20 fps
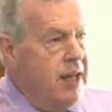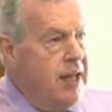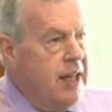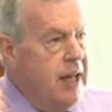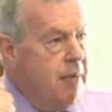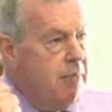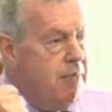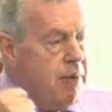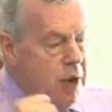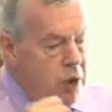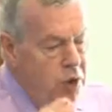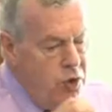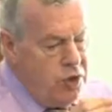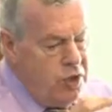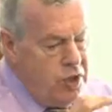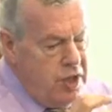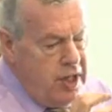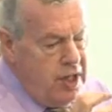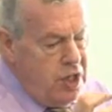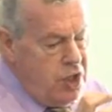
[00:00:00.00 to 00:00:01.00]
that pulse
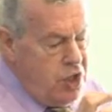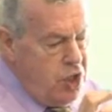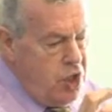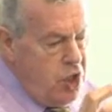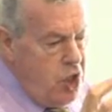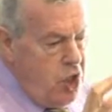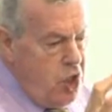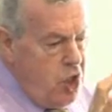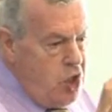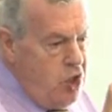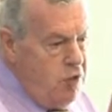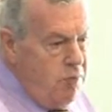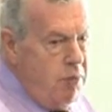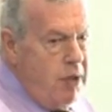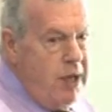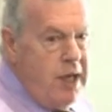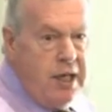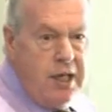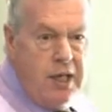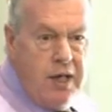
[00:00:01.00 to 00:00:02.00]
of that surge of
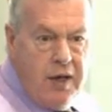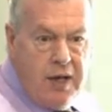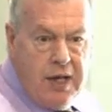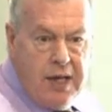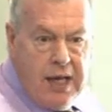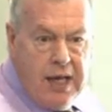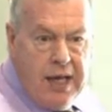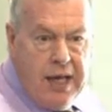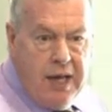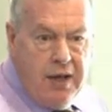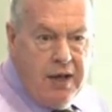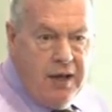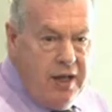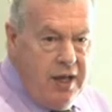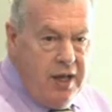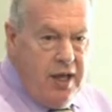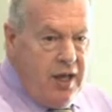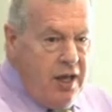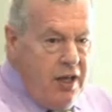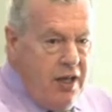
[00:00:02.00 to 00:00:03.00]
blood going down,
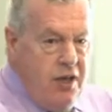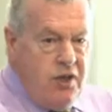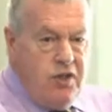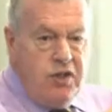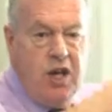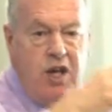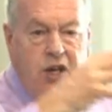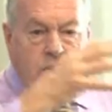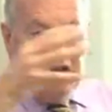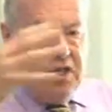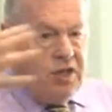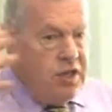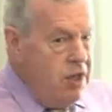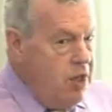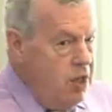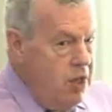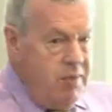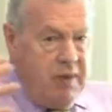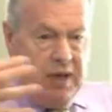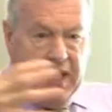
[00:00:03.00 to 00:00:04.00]
those arteries have
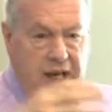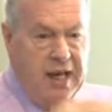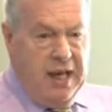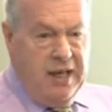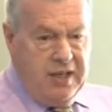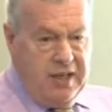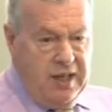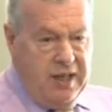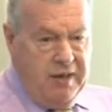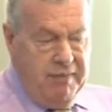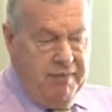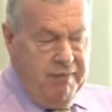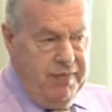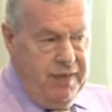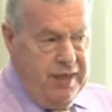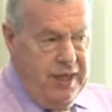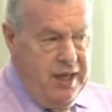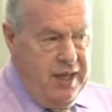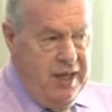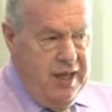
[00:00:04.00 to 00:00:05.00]
got to be elastic.
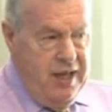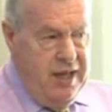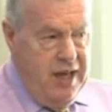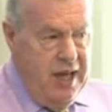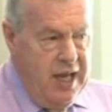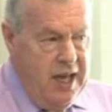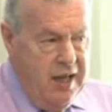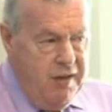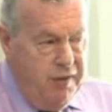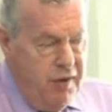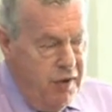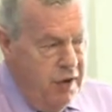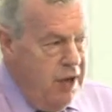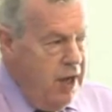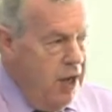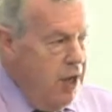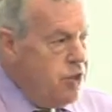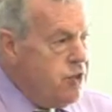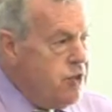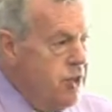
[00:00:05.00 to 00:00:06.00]
And if your
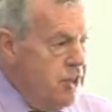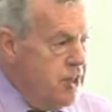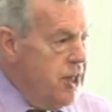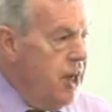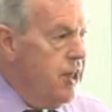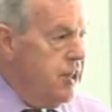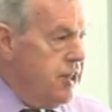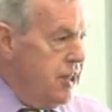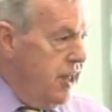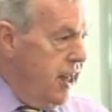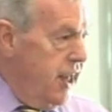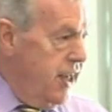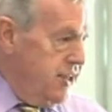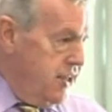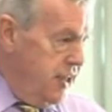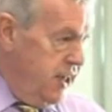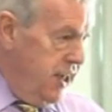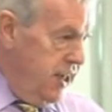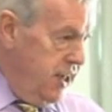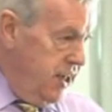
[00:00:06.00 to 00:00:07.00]
arteries aren't
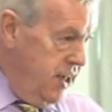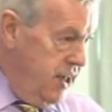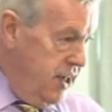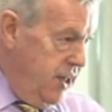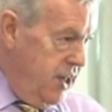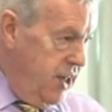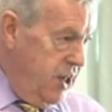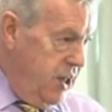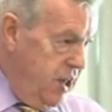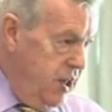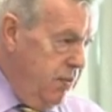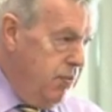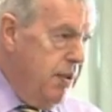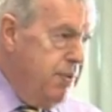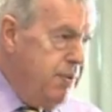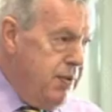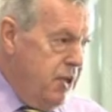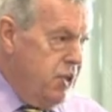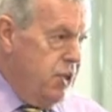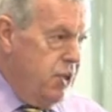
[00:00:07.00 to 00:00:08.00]
elastic, your blood
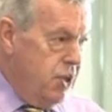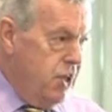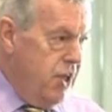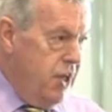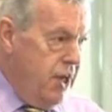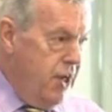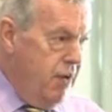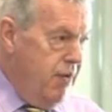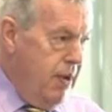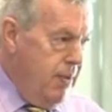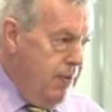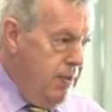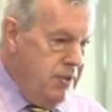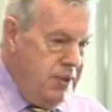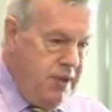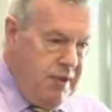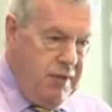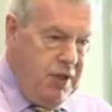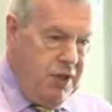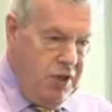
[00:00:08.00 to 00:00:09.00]
pressure is going to go up, isn't
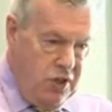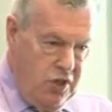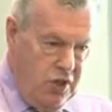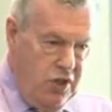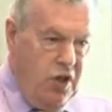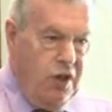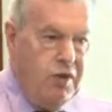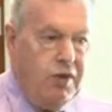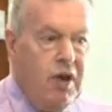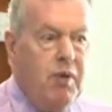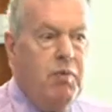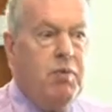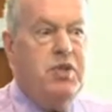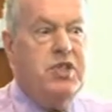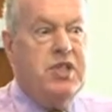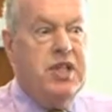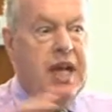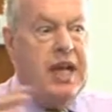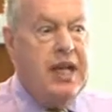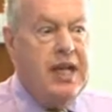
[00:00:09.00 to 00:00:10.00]
it? Because you're not
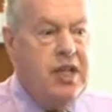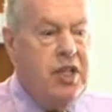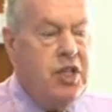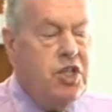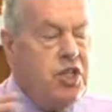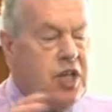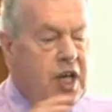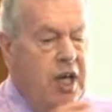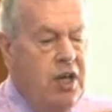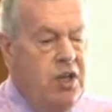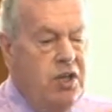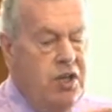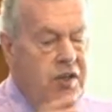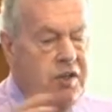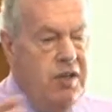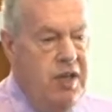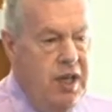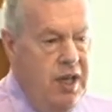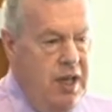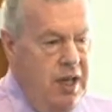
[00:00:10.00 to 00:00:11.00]
withstanding the change of
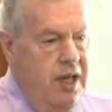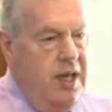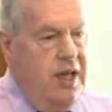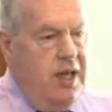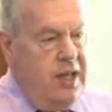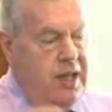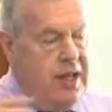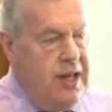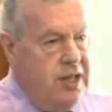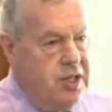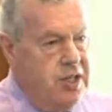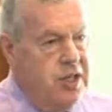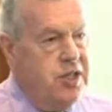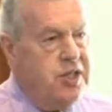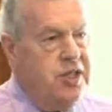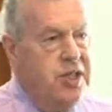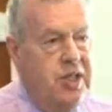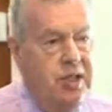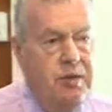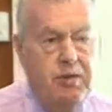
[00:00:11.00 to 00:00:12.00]
the
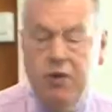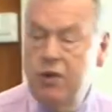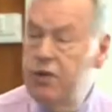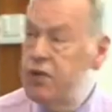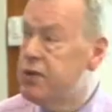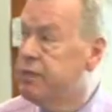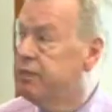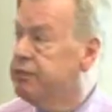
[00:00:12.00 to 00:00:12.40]
elasticity in the walls.